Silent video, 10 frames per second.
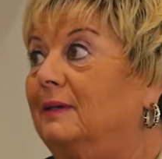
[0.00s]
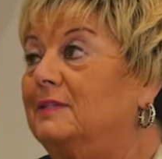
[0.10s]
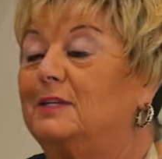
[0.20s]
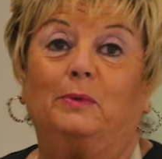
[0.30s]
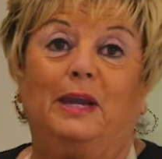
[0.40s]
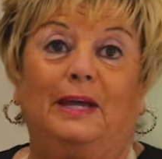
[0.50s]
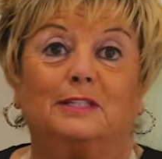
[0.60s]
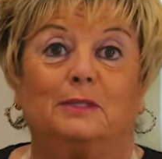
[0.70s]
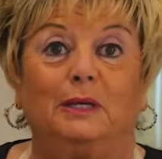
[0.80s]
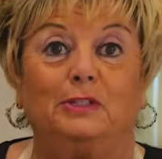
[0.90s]
Someone
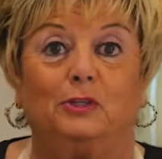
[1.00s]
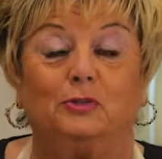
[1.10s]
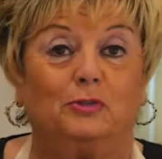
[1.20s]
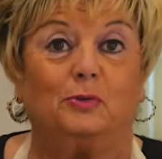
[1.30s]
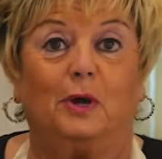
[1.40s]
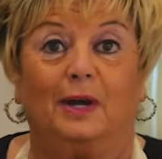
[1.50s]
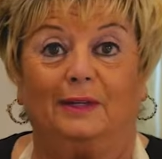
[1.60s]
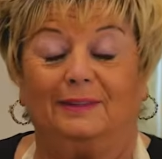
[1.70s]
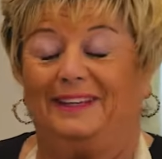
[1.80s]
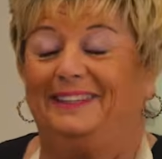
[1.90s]
asked me,
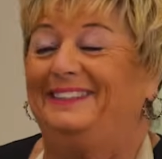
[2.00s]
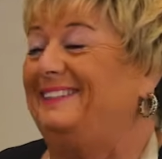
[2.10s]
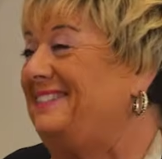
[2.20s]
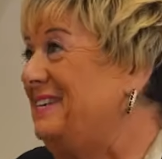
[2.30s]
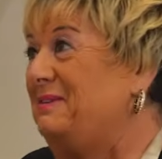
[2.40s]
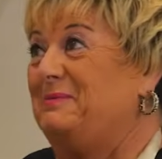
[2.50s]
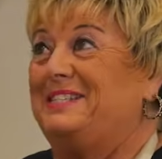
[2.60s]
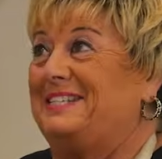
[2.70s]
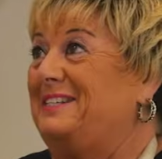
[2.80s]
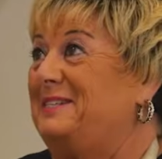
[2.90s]
someone
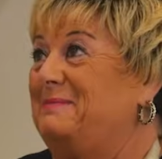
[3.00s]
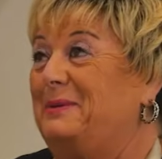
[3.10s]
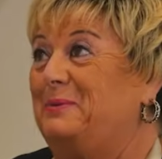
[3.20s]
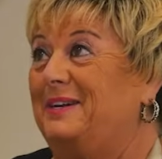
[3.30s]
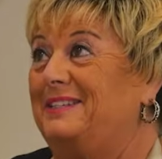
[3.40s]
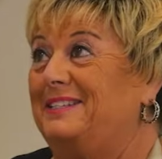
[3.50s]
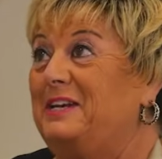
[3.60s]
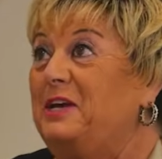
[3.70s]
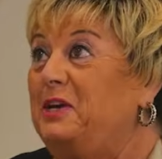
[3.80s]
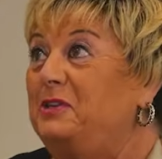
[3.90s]
said to me once,
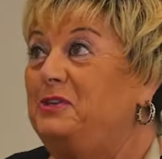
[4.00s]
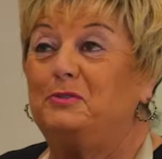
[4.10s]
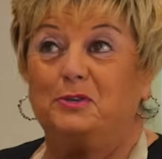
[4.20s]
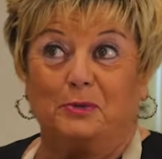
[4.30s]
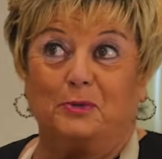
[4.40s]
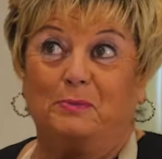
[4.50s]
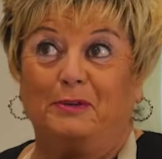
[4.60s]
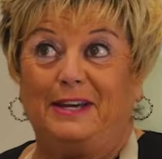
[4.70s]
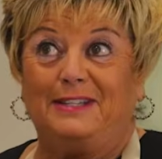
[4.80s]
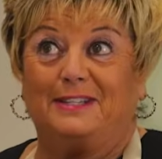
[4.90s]
do you do
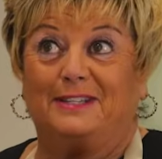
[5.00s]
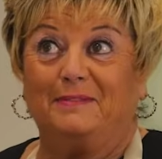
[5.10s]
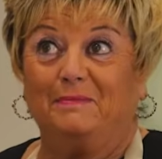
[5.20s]
Uber Eats